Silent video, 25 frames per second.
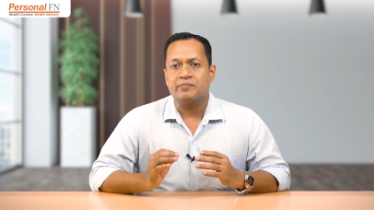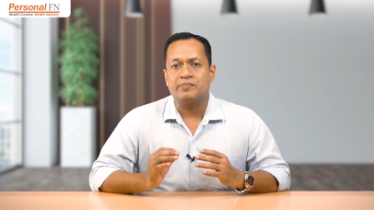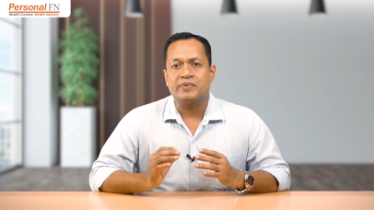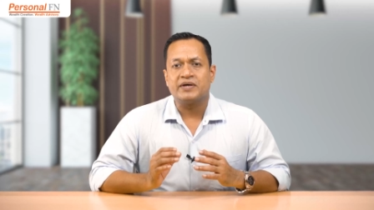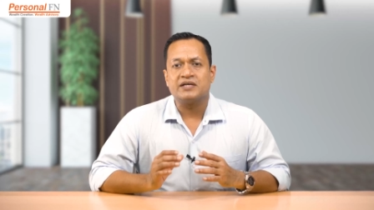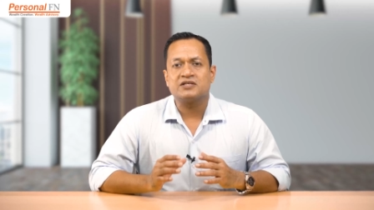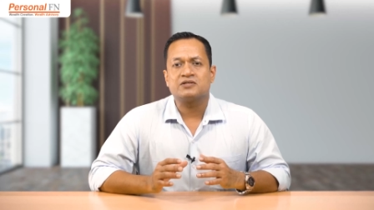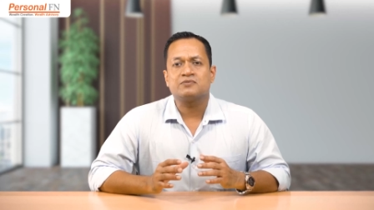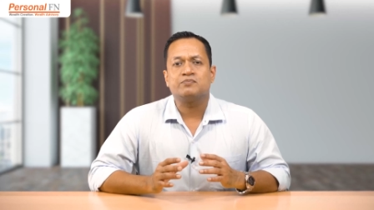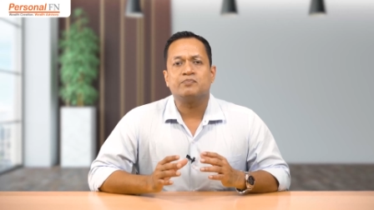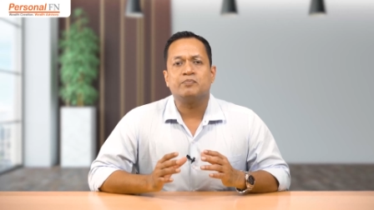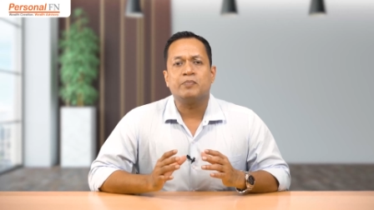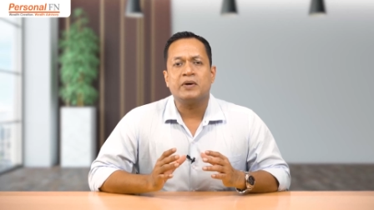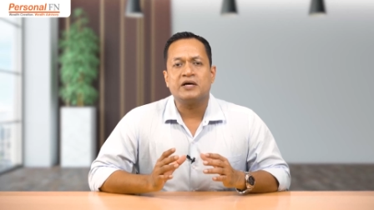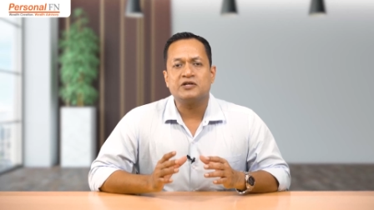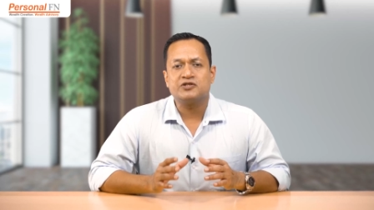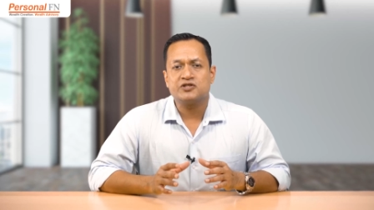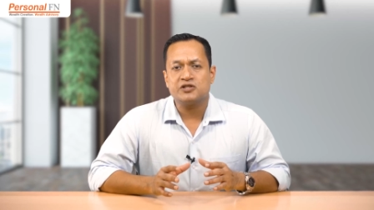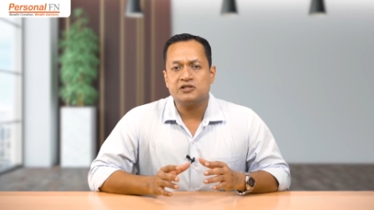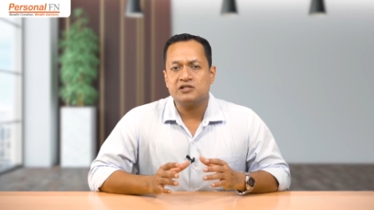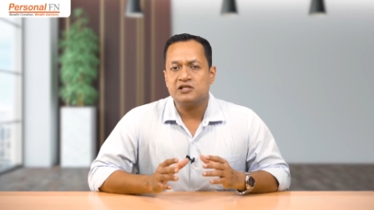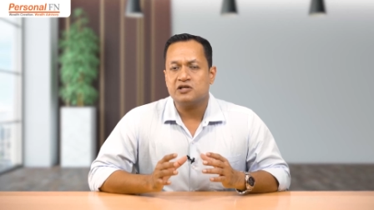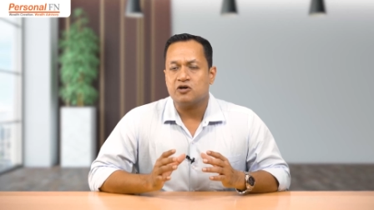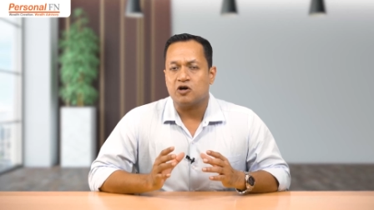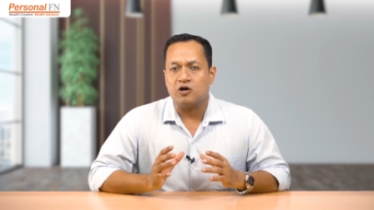based
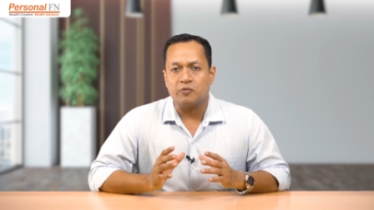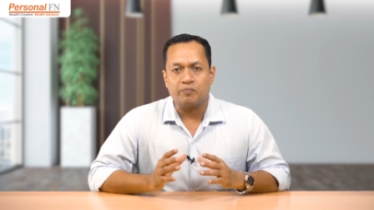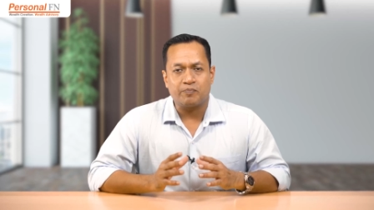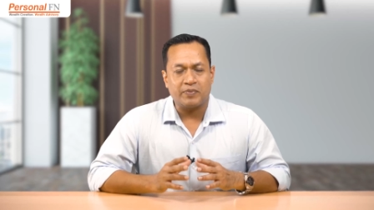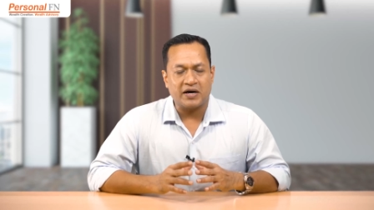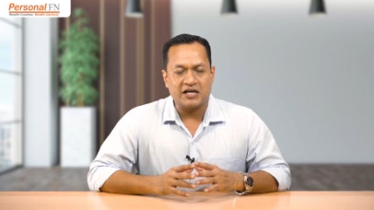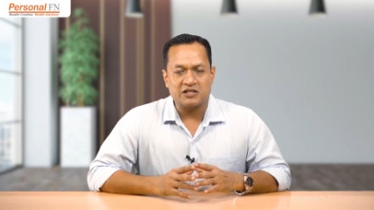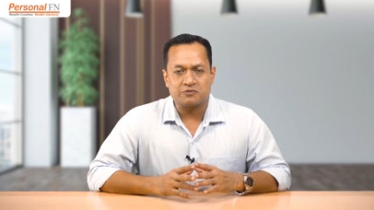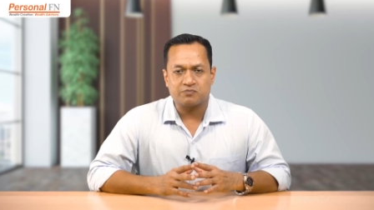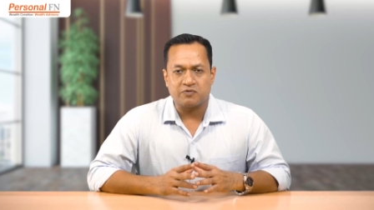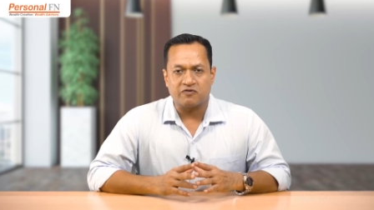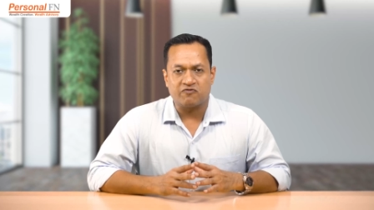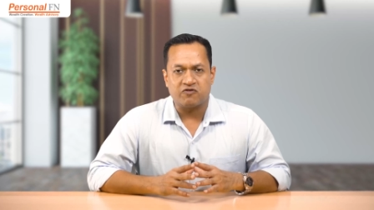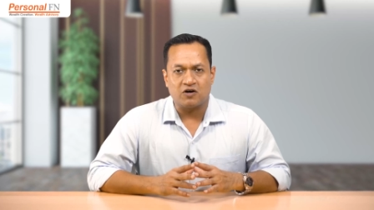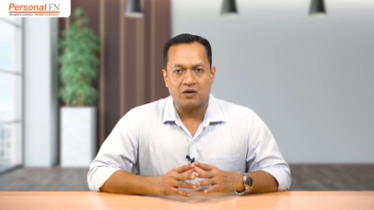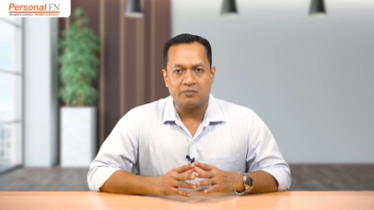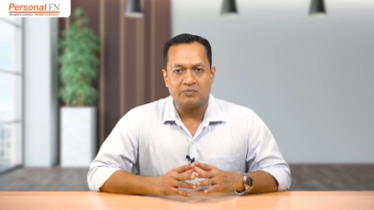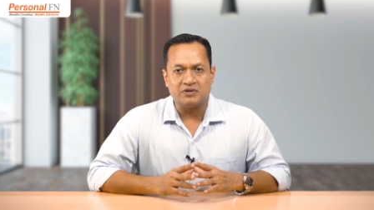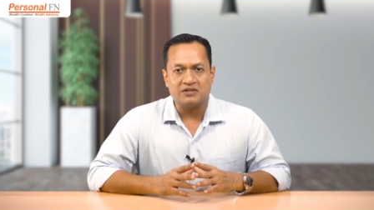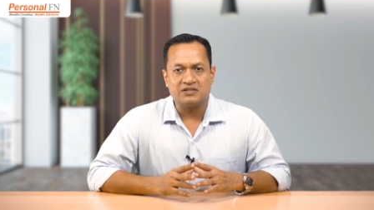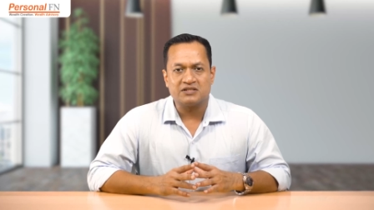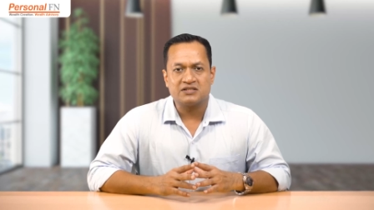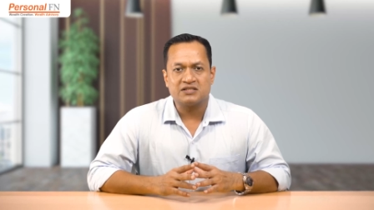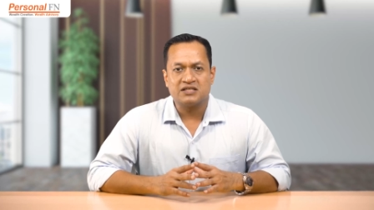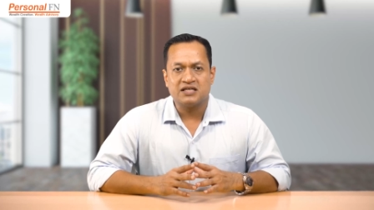majorly on past
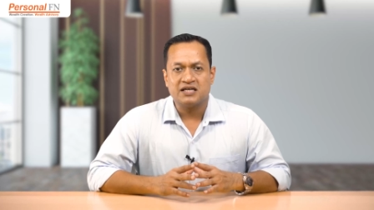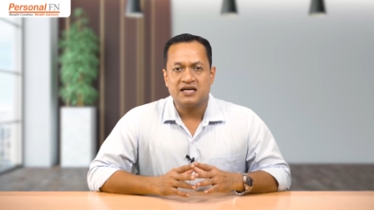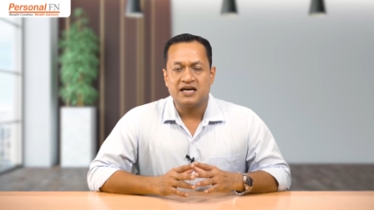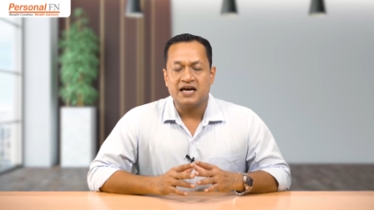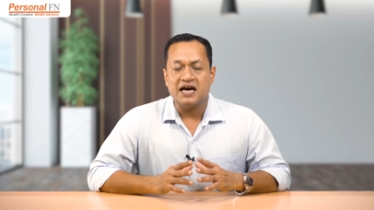performance